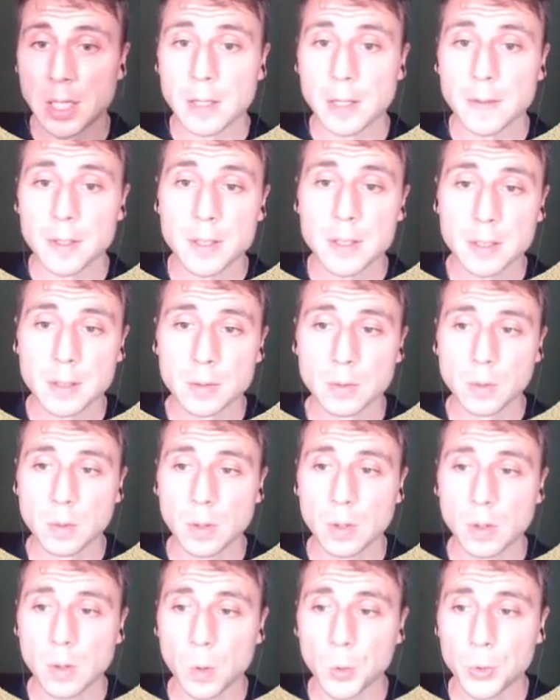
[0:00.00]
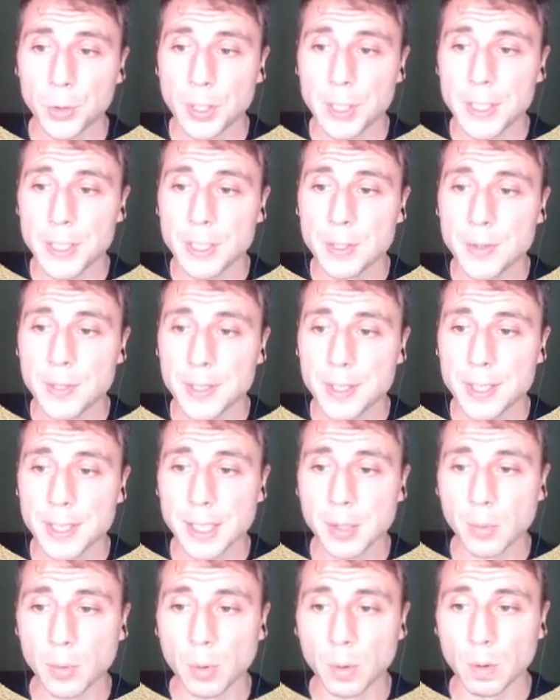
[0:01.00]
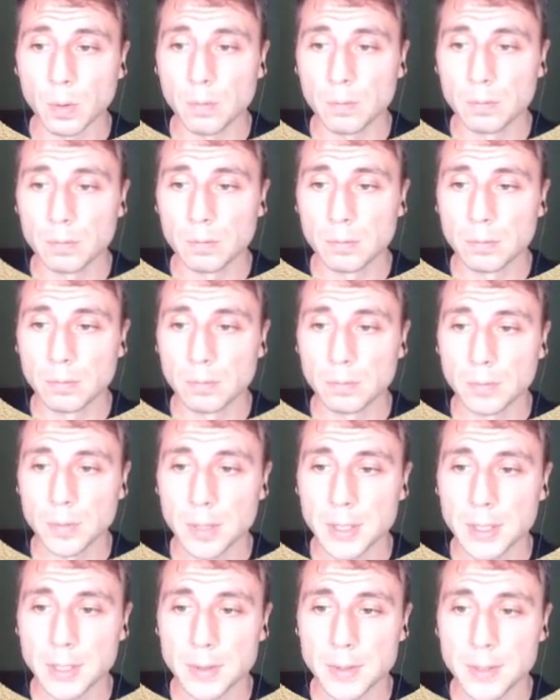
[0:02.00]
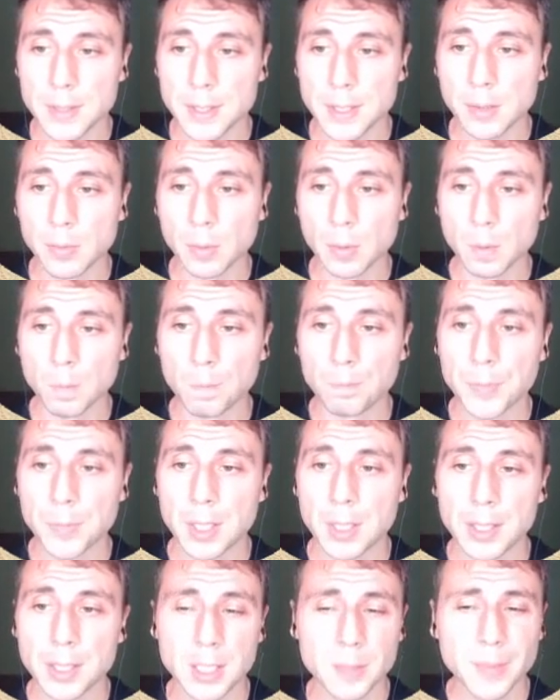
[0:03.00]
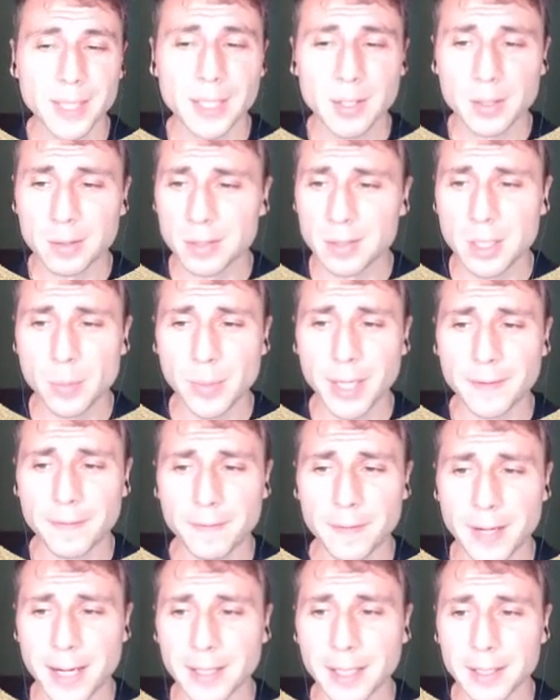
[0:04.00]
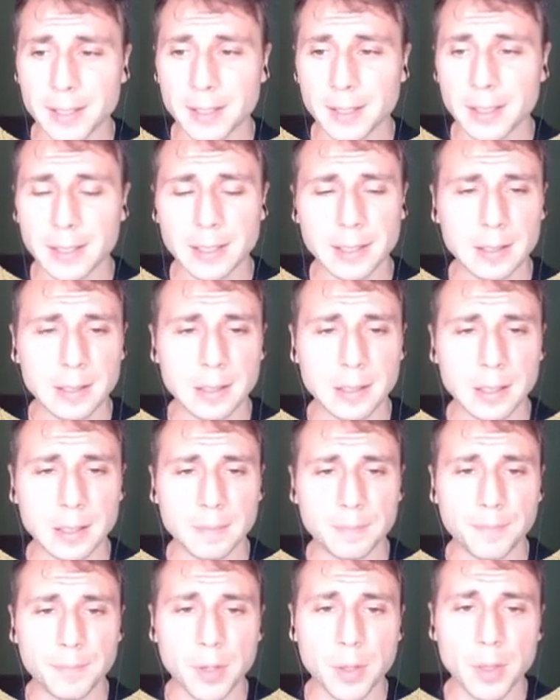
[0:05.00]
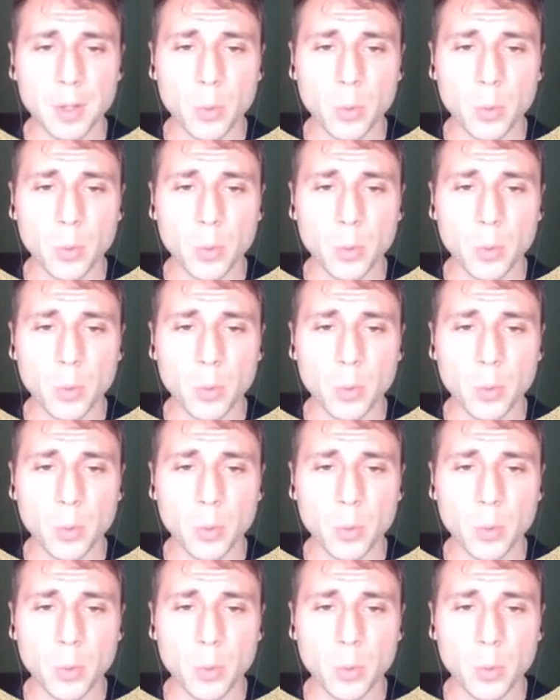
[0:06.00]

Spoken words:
This tool called uSQL. You may find that in the on the